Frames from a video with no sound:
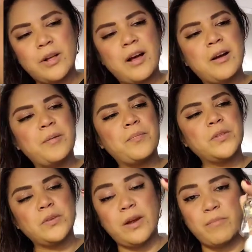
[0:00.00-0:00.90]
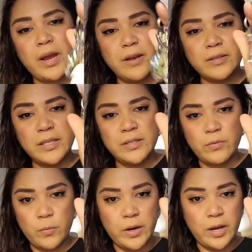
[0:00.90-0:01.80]
Um, so I have my house keys for
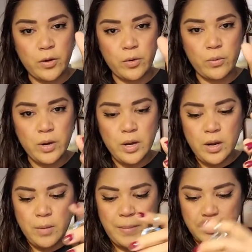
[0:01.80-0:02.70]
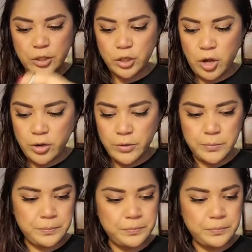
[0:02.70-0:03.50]
when I go back to Chicago.